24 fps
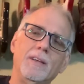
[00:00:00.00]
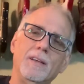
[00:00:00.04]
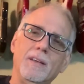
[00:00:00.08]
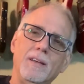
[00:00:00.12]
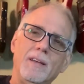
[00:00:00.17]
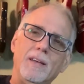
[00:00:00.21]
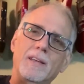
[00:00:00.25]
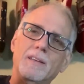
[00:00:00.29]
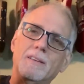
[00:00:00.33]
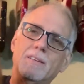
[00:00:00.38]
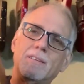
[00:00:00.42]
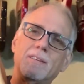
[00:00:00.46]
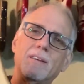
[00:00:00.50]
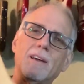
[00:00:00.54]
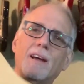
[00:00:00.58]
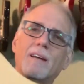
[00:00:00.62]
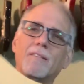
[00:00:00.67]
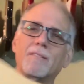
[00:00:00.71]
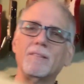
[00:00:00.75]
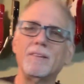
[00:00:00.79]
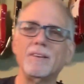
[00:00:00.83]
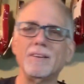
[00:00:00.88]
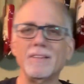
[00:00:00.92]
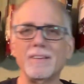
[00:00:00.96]
it's not
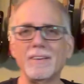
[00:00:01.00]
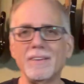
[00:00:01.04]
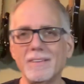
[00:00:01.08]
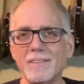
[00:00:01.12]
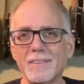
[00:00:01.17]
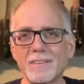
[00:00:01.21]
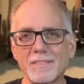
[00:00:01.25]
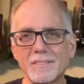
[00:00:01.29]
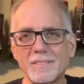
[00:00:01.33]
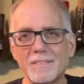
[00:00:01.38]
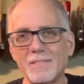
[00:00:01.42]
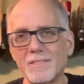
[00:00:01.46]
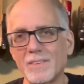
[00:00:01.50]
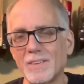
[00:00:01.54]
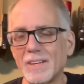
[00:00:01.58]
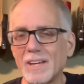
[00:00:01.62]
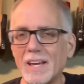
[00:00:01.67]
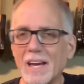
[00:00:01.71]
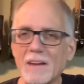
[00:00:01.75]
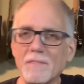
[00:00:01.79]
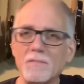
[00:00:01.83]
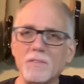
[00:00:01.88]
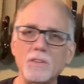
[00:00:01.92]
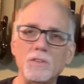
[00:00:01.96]
really, doesn't really
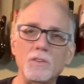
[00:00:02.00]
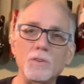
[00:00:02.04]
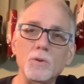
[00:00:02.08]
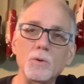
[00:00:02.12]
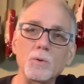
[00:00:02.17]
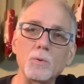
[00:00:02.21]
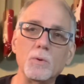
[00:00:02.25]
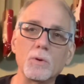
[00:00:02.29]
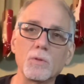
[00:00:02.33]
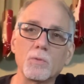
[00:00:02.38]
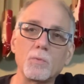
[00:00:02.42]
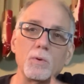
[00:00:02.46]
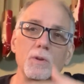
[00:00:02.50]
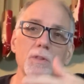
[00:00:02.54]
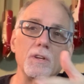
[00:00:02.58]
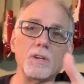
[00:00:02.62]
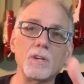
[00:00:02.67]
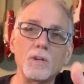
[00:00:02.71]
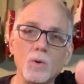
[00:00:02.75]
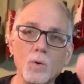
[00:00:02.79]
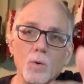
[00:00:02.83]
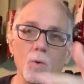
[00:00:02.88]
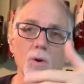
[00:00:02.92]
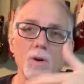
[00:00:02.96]
have to do with whether
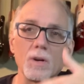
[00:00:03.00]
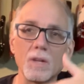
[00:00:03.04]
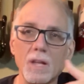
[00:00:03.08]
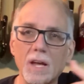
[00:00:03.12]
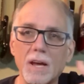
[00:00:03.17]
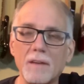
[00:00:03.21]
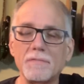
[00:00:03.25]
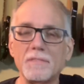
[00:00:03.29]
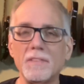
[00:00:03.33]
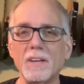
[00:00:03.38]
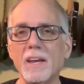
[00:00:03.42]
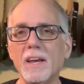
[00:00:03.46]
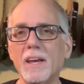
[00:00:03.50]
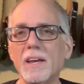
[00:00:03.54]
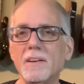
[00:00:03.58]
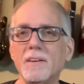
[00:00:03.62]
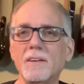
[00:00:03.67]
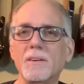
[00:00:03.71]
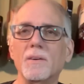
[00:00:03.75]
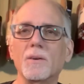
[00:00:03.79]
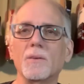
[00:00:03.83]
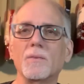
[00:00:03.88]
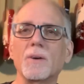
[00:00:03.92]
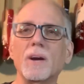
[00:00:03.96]
you're
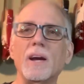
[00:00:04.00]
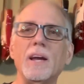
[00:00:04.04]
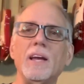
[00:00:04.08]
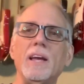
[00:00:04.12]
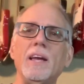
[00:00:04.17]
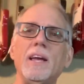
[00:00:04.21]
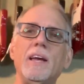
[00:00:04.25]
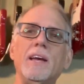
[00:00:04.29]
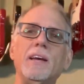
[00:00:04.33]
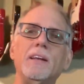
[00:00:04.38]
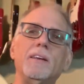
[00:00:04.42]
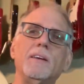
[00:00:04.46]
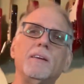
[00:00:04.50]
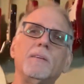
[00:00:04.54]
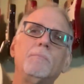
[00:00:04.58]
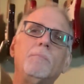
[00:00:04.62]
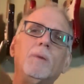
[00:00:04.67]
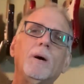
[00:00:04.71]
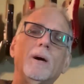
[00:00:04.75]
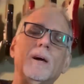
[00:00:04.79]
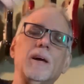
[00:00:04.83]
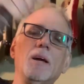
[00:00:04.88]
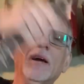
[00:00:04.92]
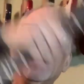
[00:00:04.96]
left-handed or right-handed.
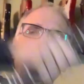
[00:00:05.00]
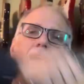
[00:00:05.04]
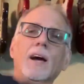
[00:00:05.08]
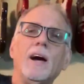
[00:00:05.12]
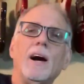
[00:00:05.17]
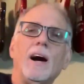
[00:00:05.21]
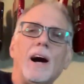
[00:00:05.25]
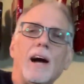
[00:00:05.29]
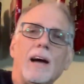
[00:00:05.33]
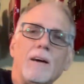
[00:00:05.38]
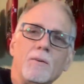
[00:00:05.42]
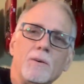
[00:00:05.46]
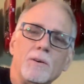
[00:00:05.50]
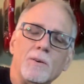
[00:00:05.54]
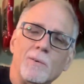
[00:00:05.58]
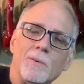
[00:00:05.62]
But I would